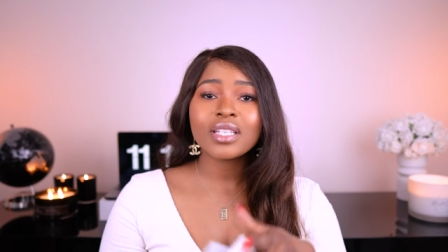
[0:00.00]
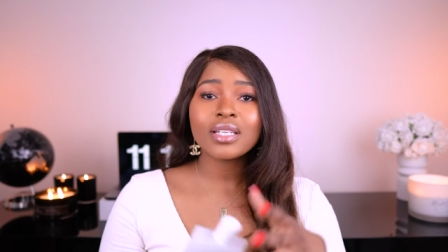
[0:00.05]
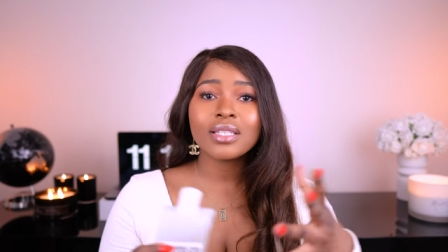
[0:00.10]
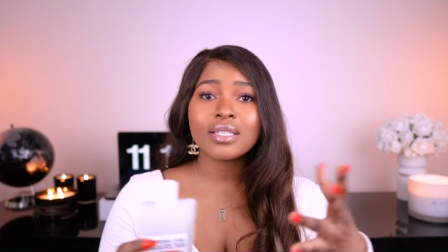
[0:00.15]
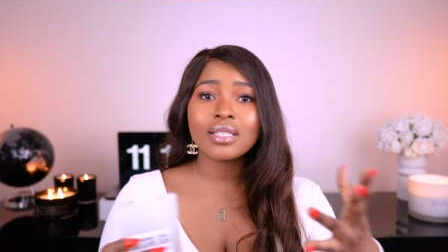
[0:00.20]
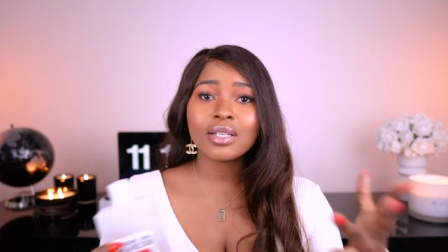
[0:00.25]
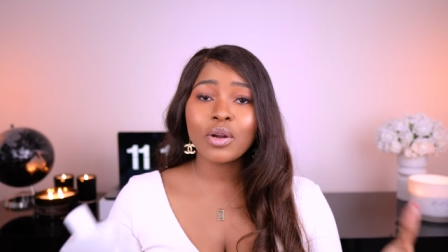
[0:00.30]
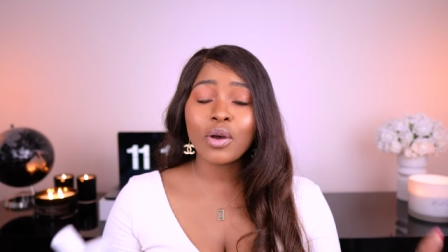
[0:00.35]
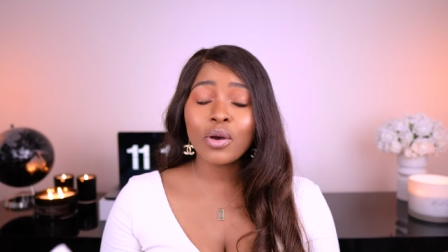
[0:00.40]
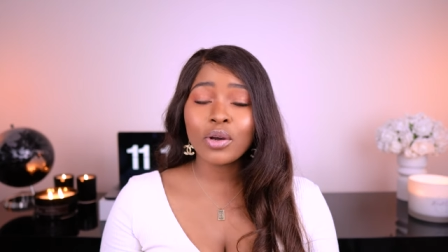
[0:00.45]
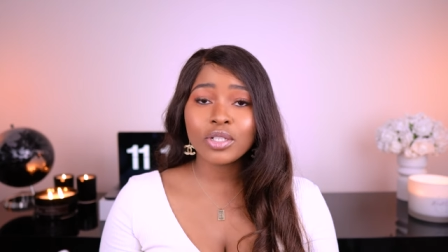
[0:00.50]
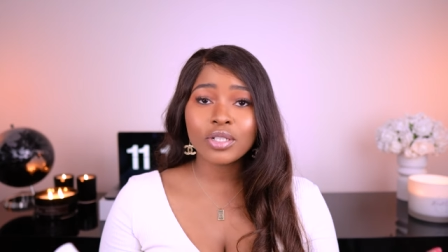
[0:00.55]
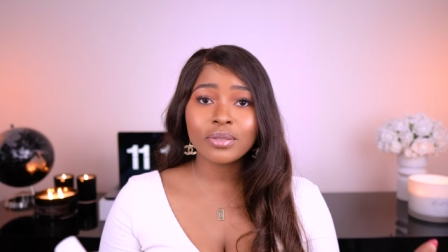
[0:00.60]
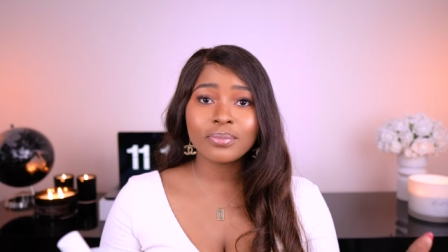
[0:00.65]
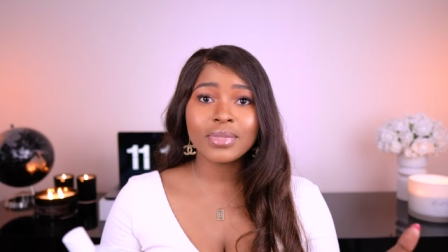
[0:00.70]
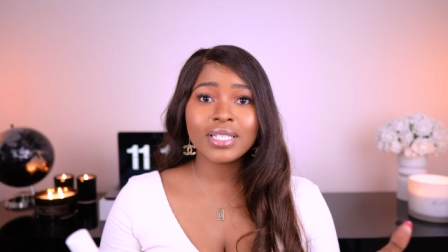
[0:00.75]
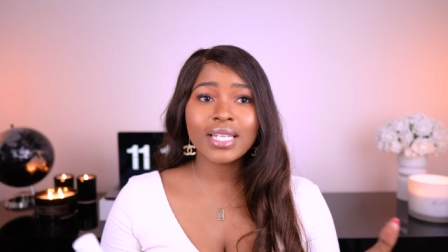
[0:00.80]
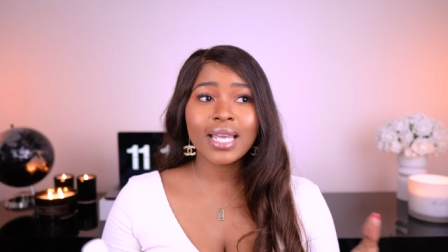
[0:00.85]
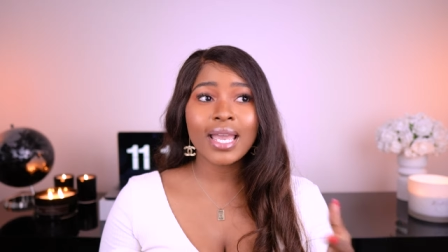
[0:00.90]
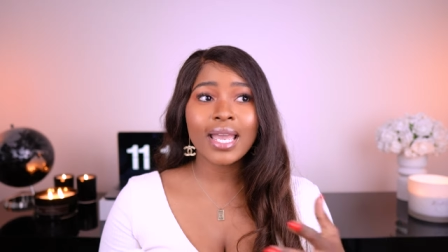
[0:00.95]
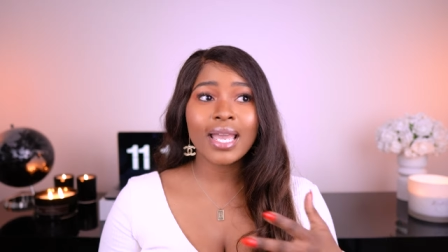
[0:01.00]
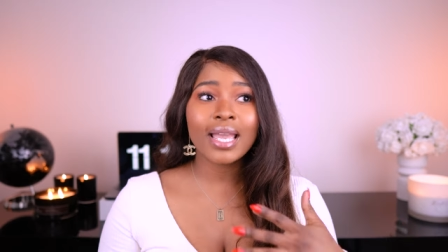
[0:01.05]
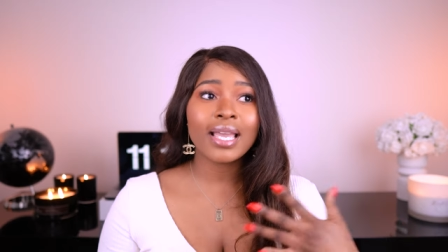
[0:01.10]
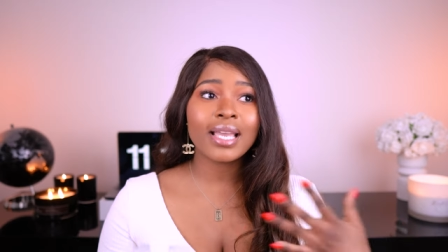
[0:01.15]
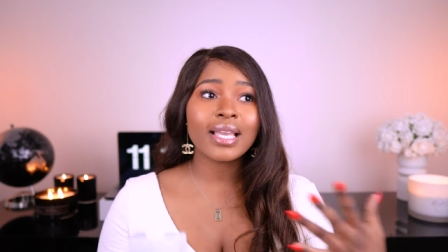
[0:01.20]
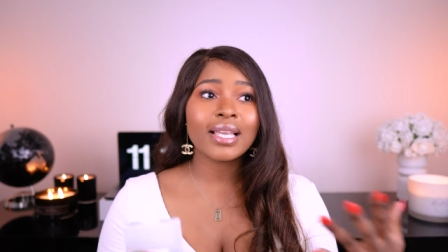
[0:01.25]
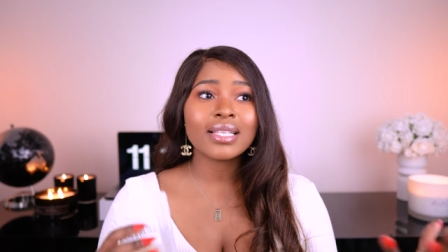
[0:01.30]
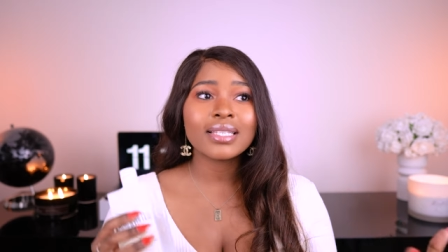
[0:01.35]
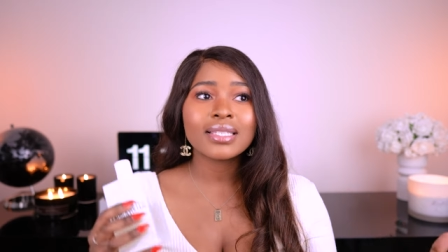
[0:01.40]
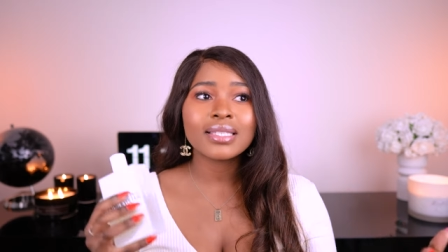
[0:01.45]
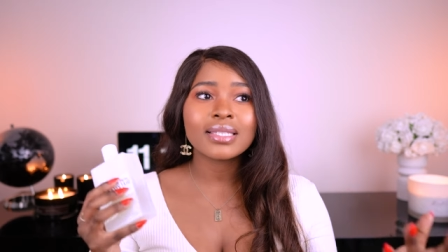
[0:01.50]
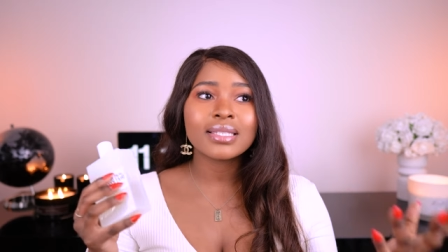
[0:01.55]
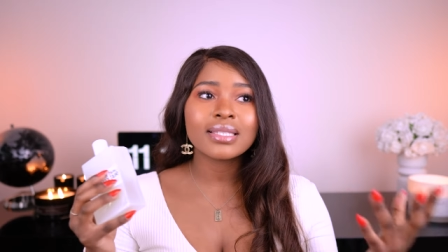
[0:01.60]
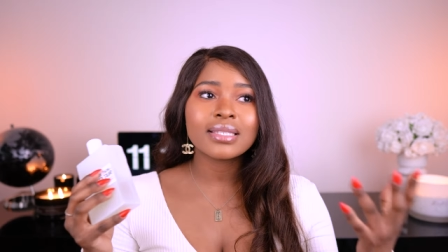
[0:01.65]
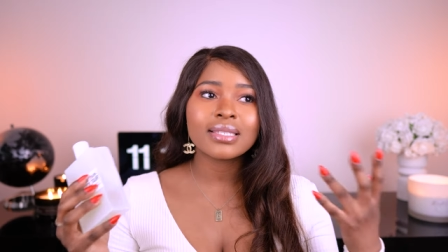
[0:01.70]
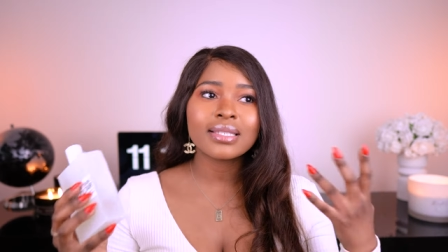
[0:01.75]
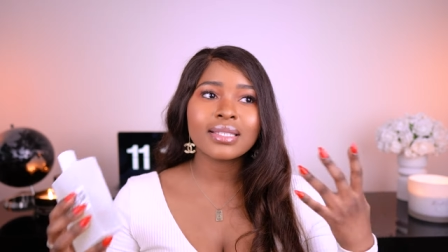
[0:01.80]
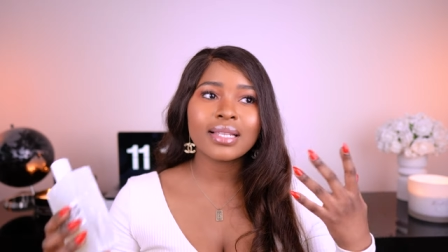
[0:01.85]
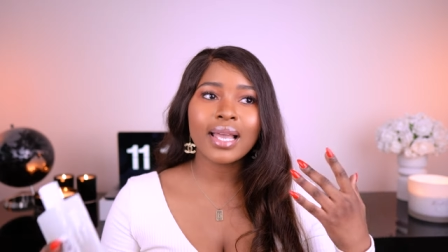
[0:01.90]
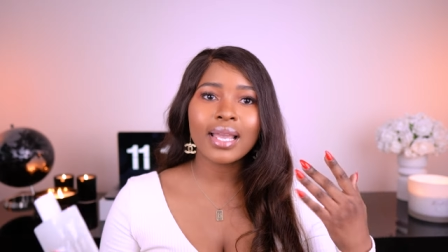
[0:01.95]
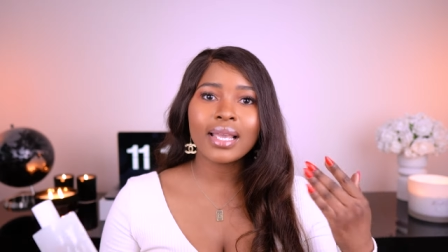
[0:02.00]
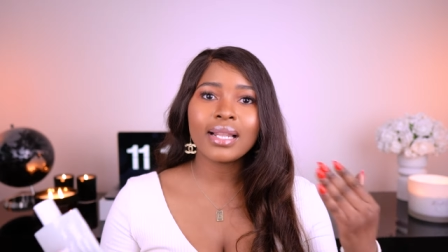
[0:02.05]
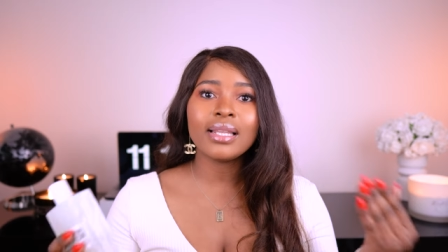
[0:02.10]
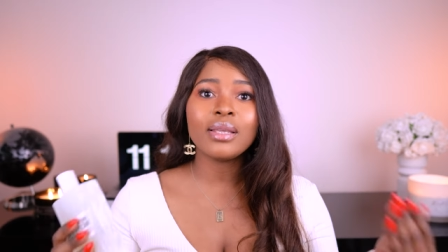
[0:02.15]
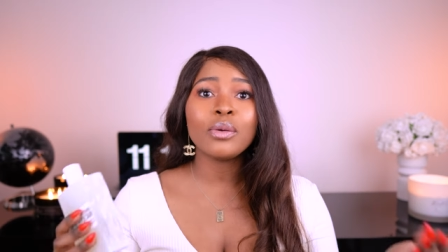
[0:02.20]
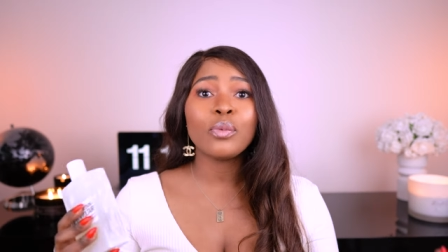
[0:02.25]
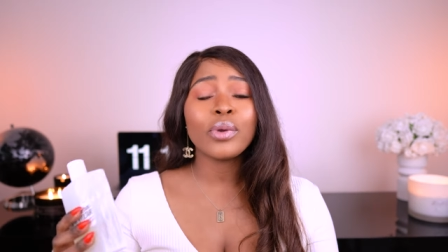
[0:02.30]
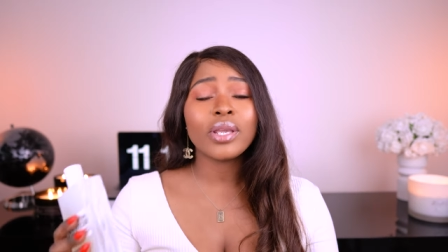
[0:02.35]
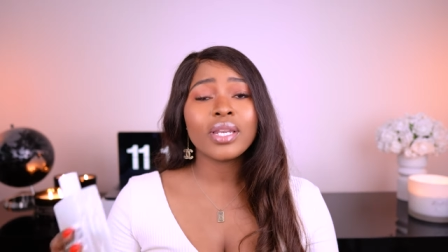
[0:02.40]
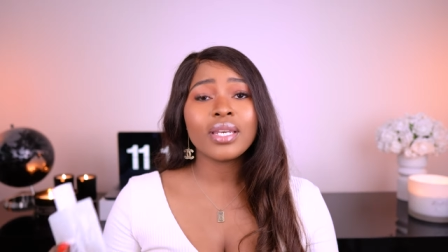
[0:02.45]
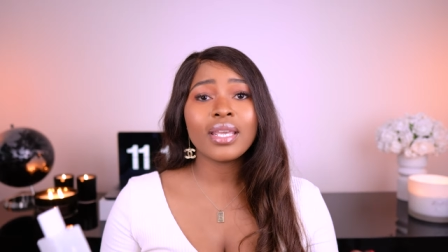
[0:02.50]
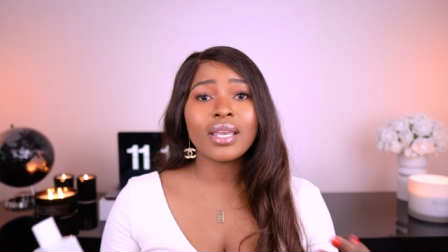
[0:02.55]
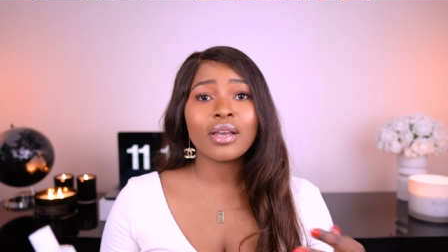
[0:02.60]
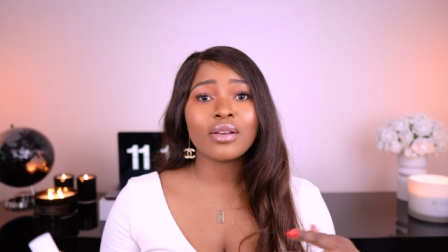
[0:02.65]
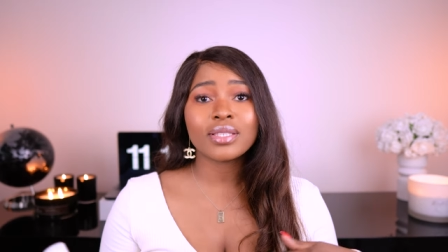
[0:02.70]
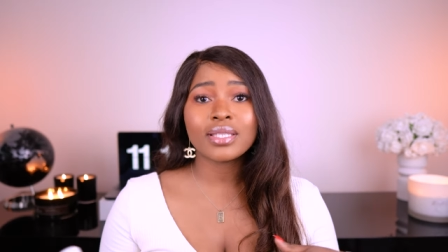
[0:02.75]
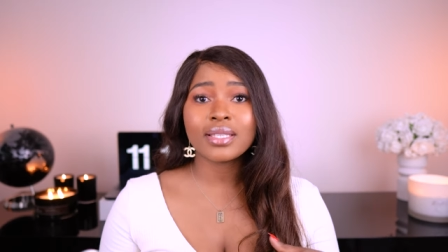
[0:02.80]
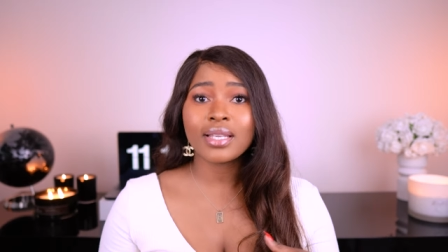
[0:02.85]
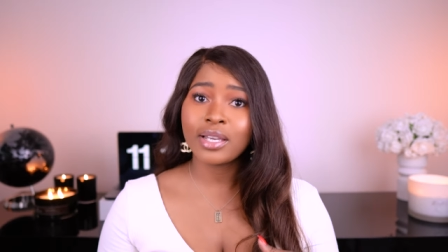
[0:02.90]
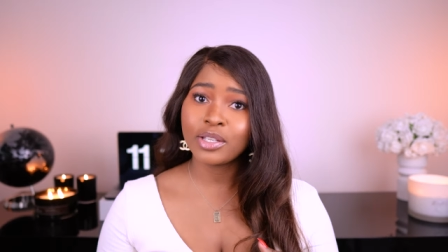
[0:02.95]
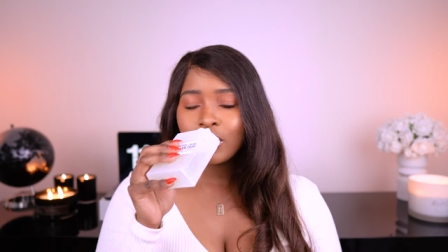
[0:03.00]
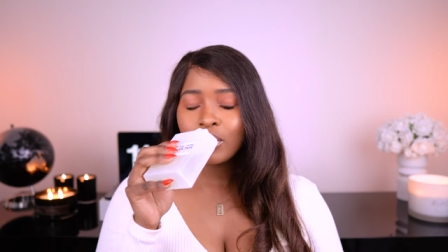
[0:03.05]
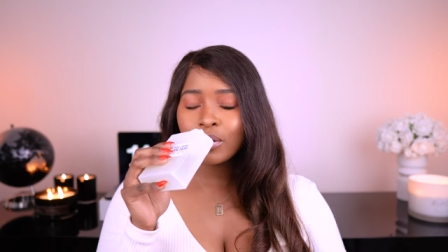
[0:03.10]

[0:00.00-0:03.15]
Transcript: It's an autumn day, it's slightly windy outside.